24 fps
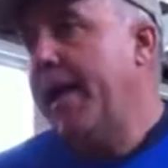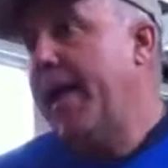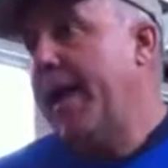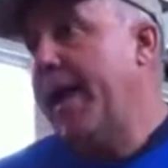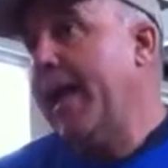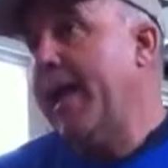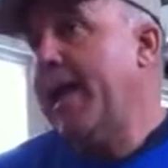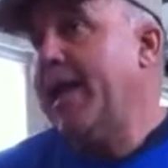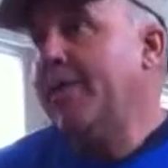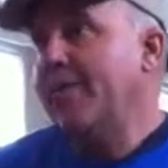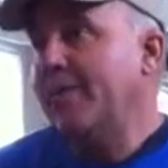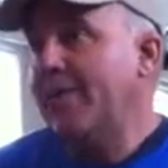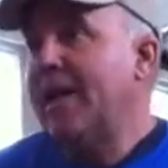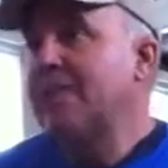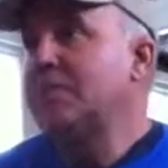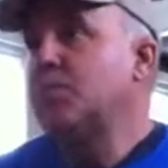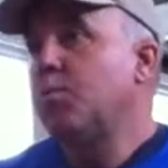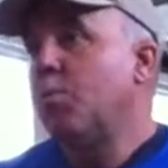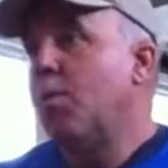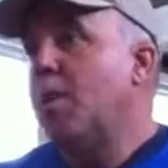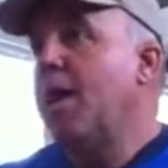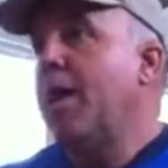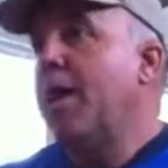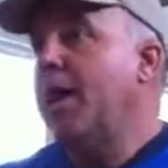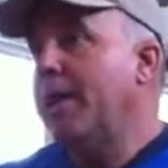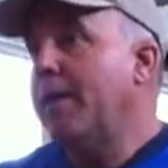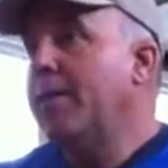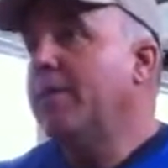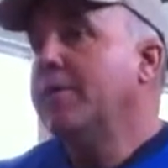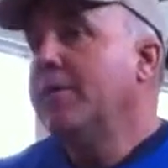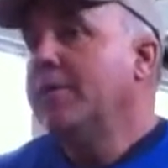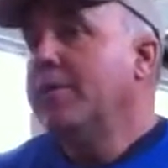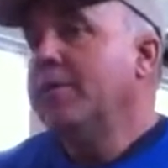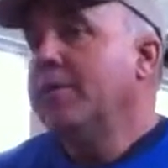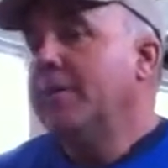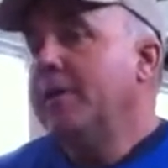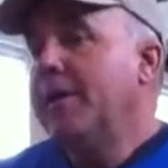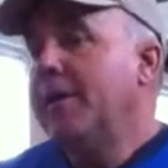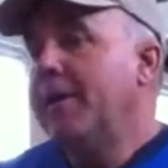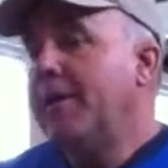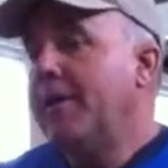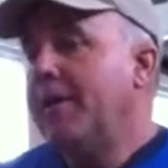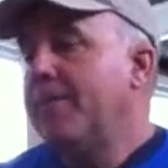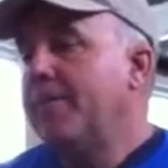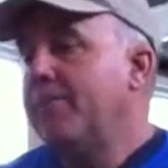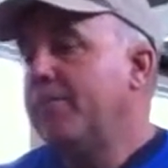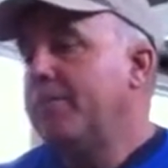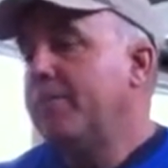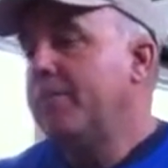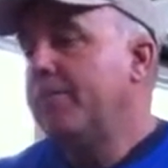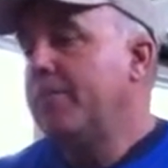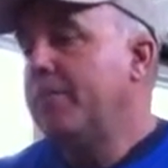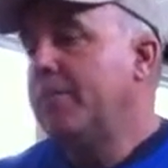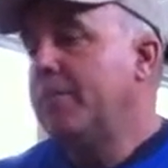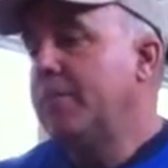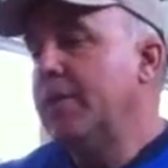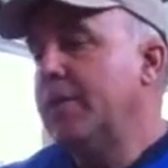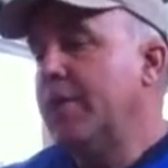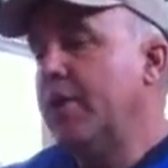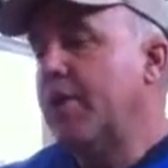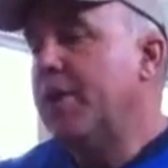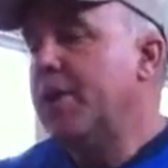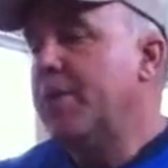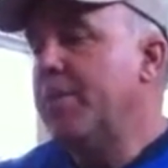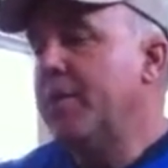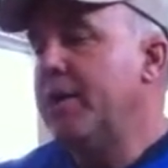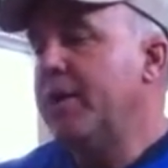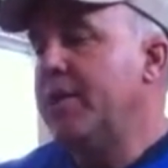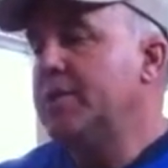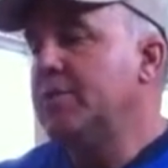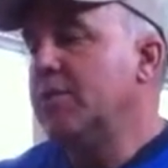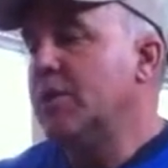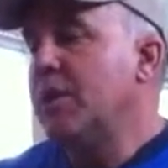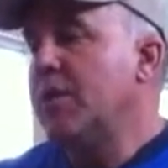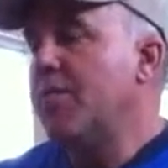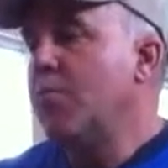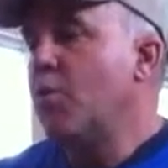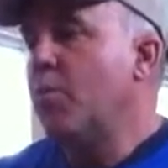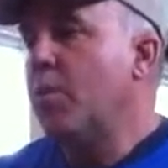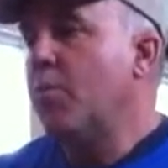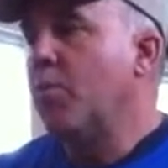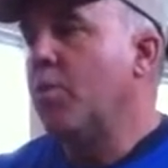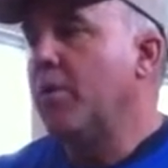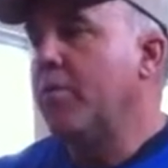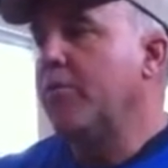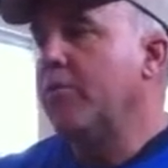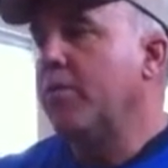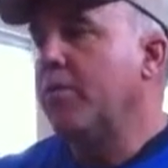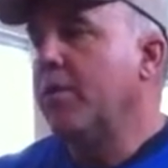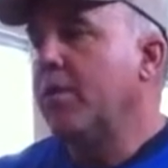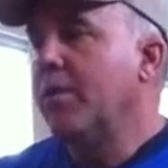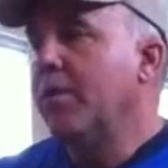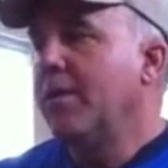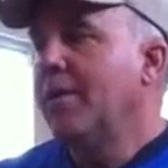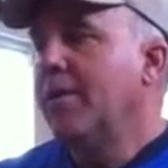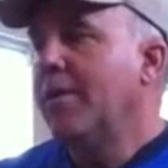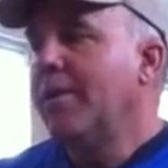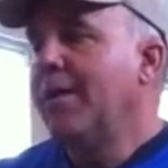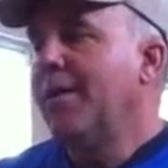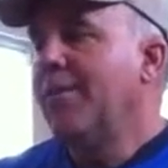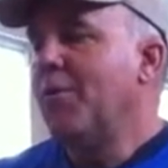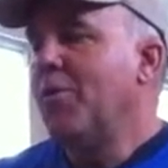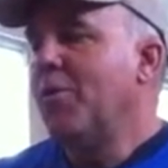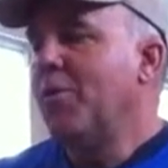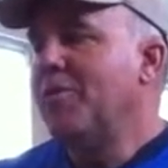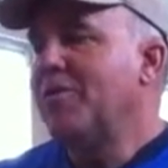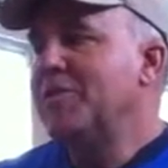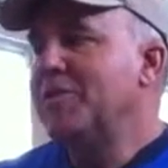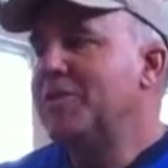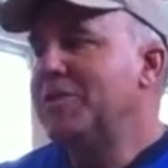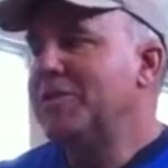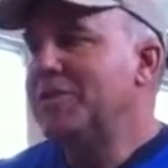and that's why the dairy community is looking more and more for more of a